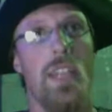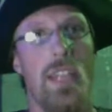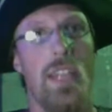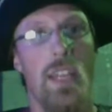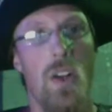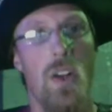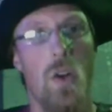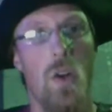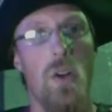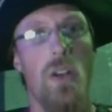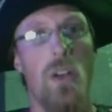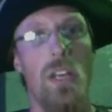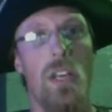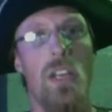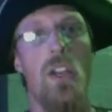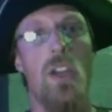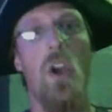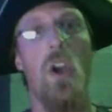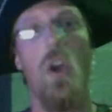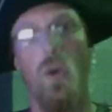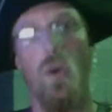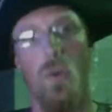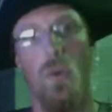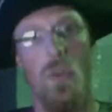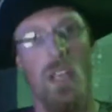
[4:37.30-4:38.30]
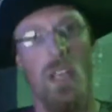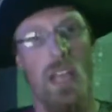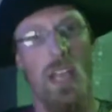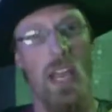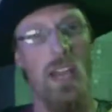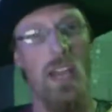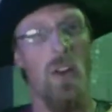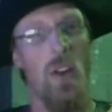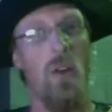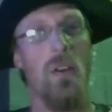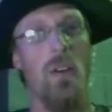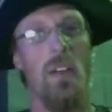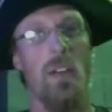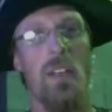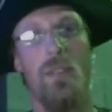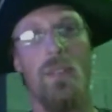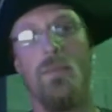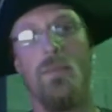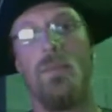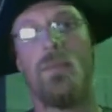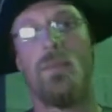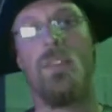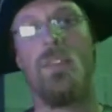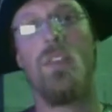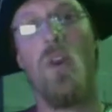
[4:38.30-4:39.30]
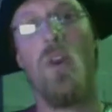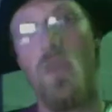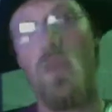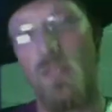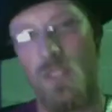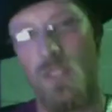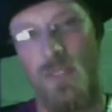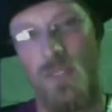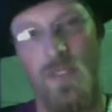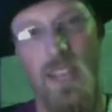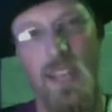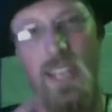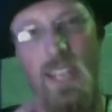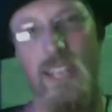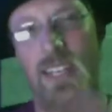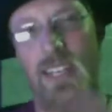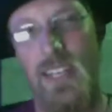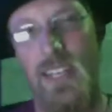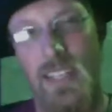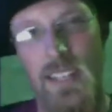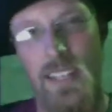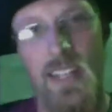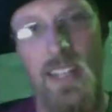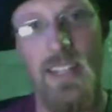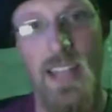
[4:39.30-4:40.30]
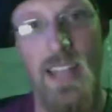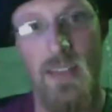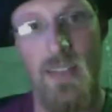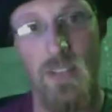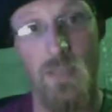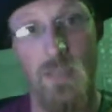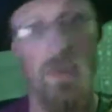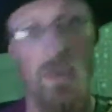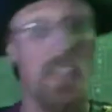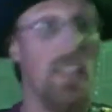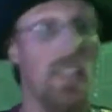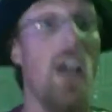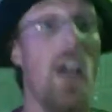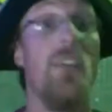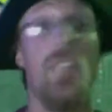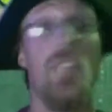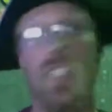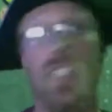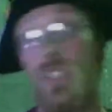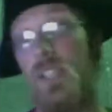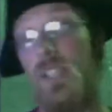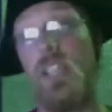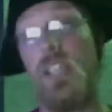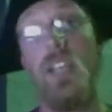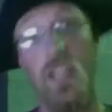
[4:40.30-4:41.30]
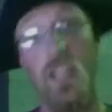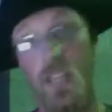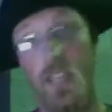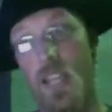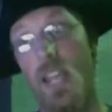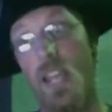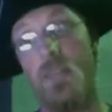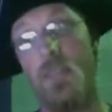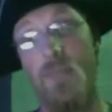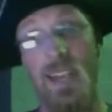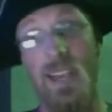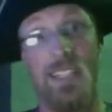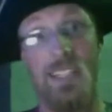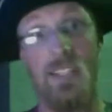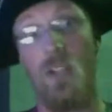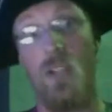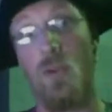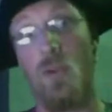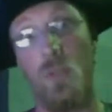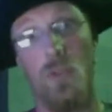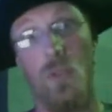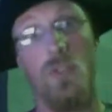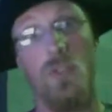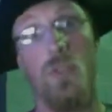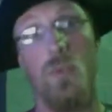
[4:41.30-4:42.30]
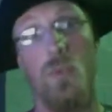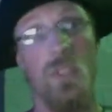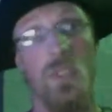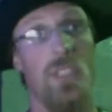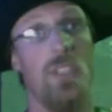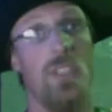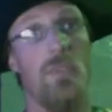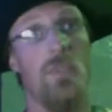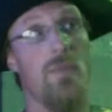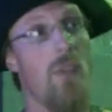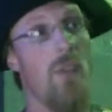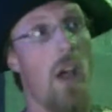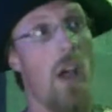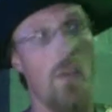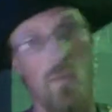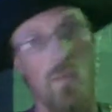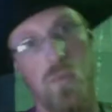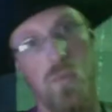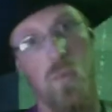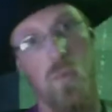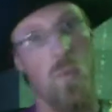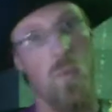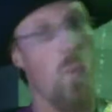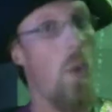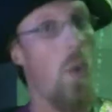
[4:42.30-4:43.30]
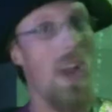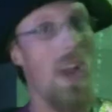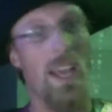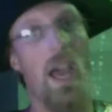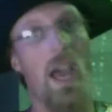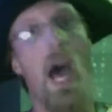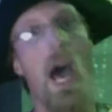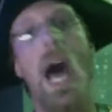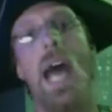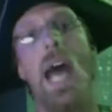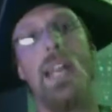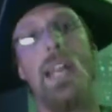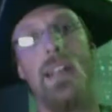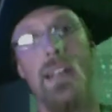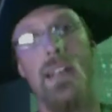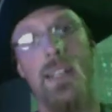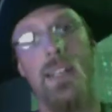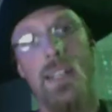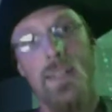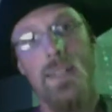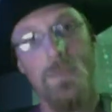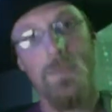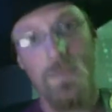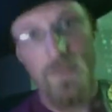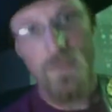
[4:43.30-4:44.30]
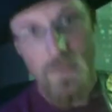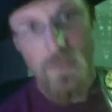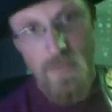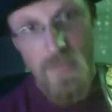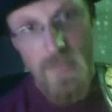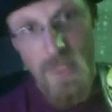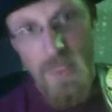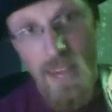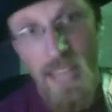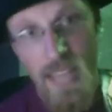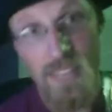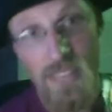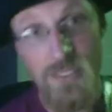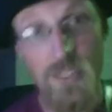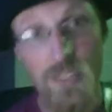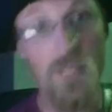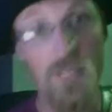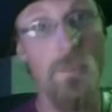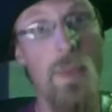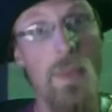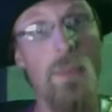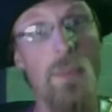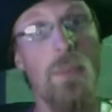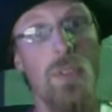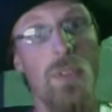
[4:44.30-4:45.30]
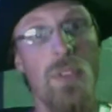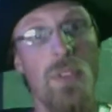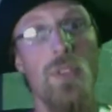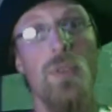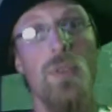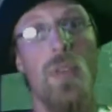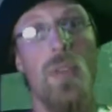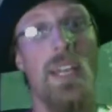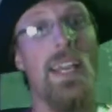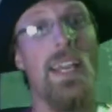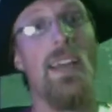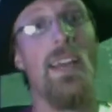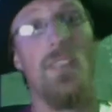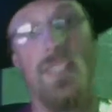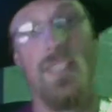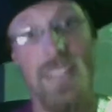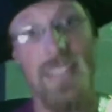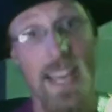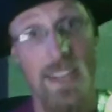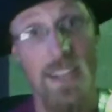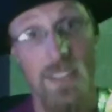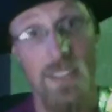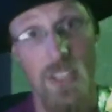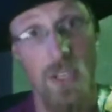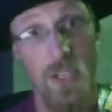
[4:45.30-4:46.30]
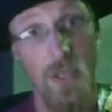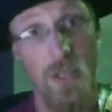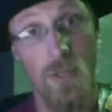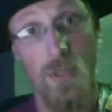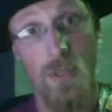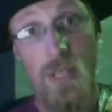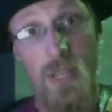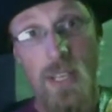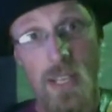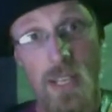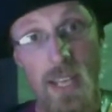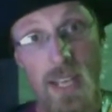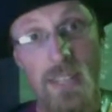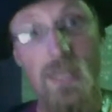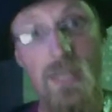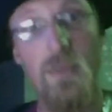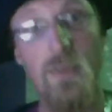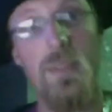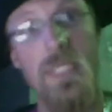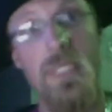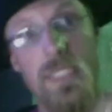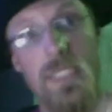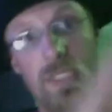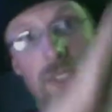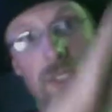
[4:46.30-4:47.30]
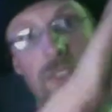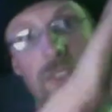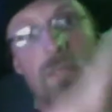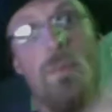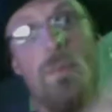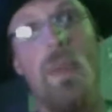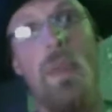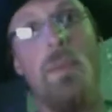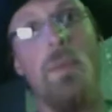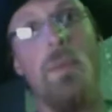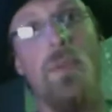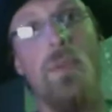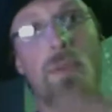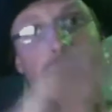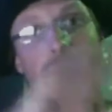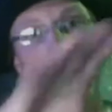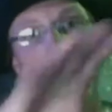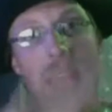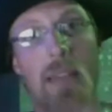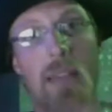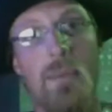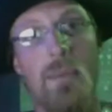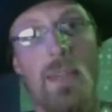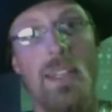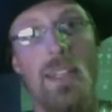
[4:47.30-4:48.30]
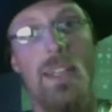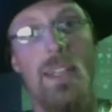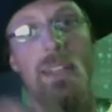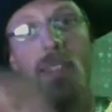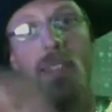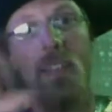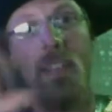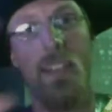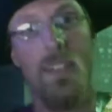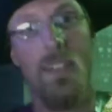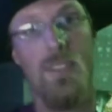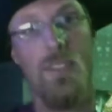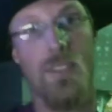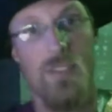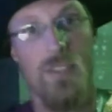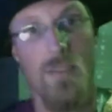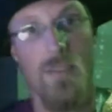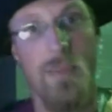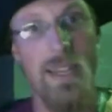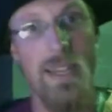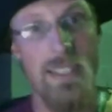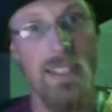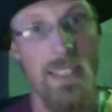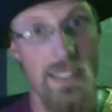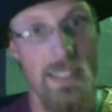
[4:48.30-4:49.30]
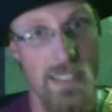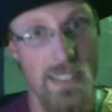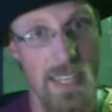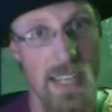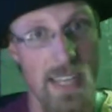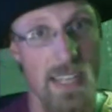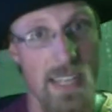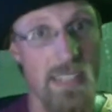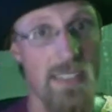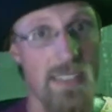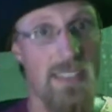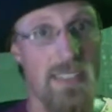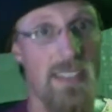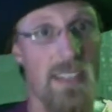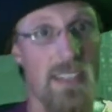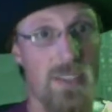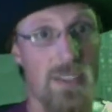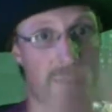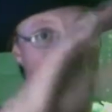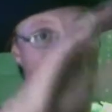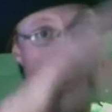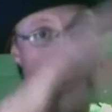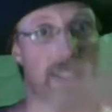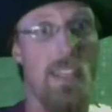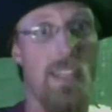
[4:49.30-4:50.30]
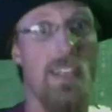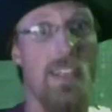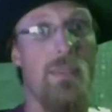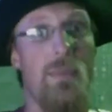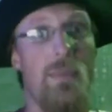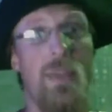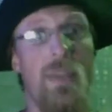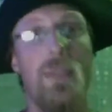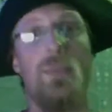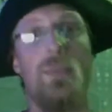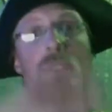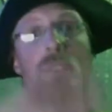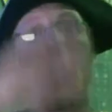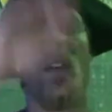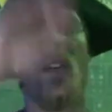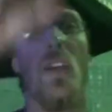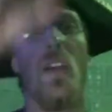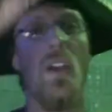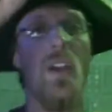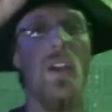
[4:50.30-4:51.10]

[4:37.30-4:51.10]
had already known and already cultivated in that respect. Obviously, in Mexico, Lucha was white hot. And certain people knew, like El Santo, and there were these certain people who came in and did tremendous things that transcended, but it was like